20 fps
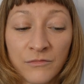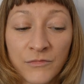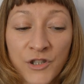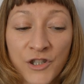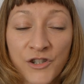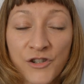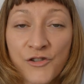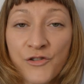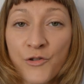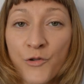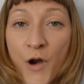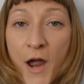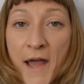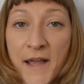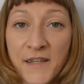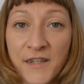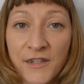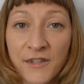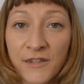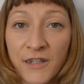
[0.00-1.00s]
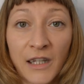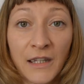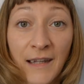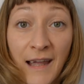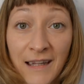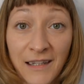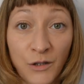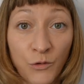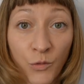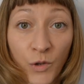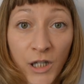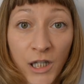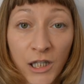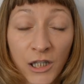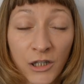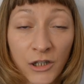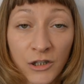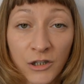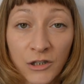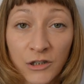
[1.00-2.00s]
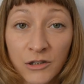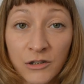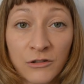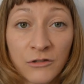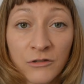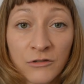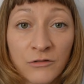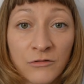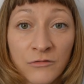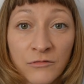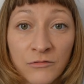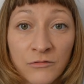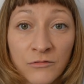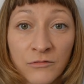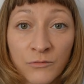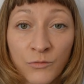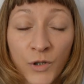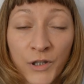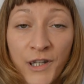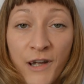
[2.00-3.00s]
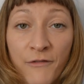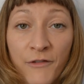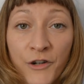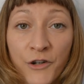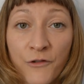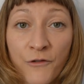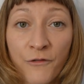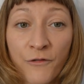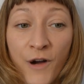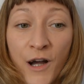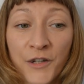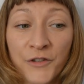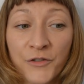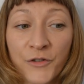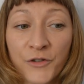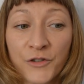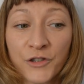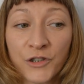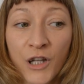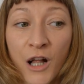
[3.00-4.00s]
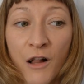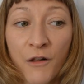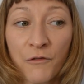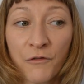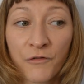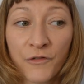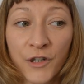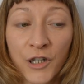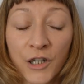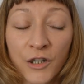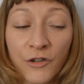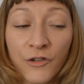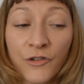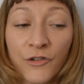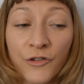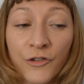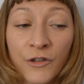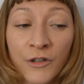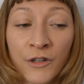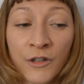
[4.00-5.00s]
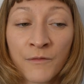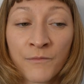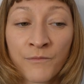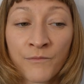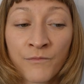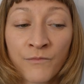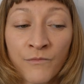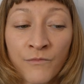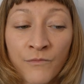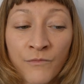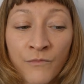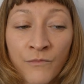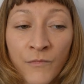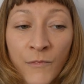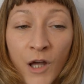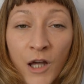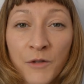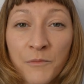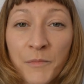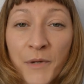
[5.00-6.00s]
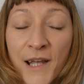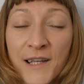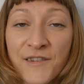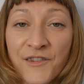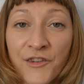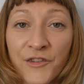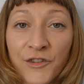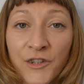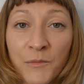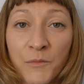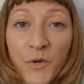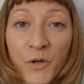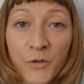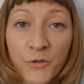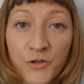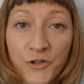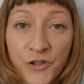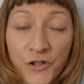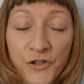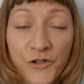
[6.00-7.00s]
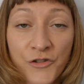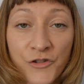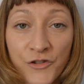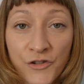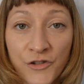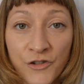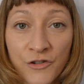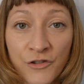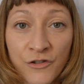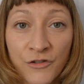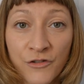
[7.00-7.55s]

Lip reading: stressed in any way, whenever you find yourself in unpleasant emotions.